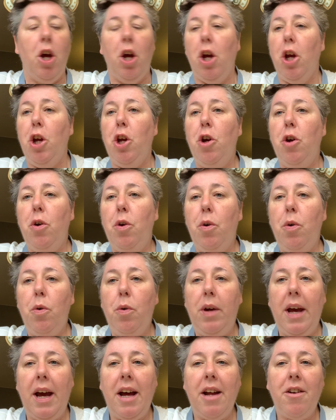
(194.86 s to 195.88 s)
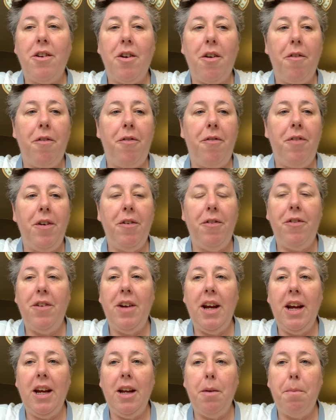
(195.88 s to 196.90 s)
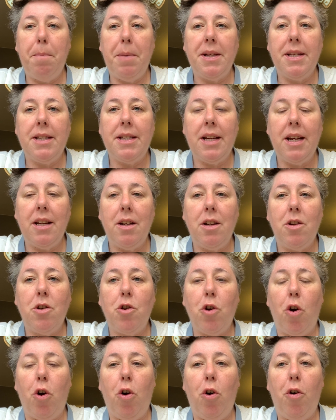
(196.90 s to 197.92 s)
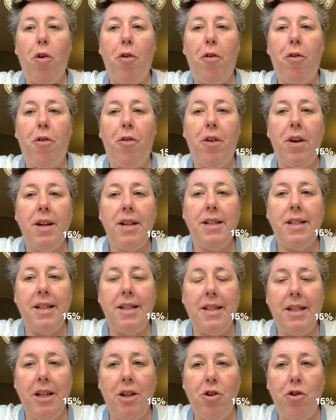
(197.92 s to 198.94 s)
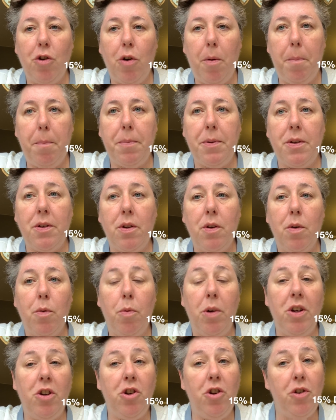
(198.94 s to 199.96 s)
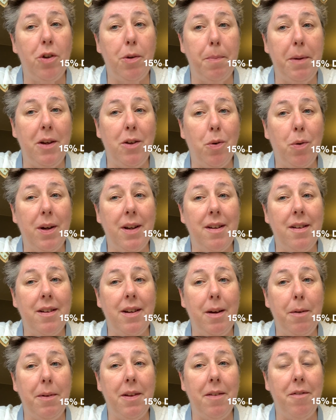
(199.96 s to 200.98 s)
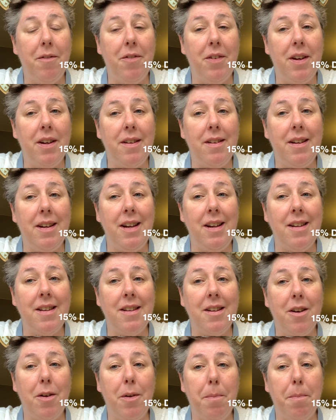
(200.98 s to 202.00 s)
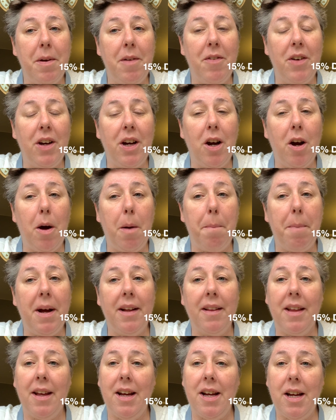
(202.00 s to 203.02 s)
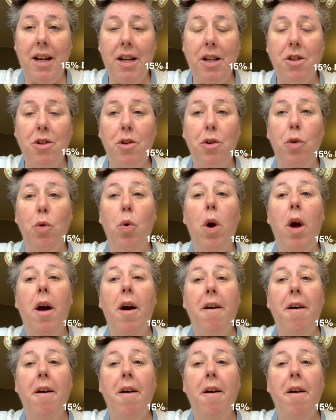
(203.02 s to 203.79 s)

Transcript: You get 15% off Disney shops, which used to be 20 with Infinity, so a bit of a cut back there to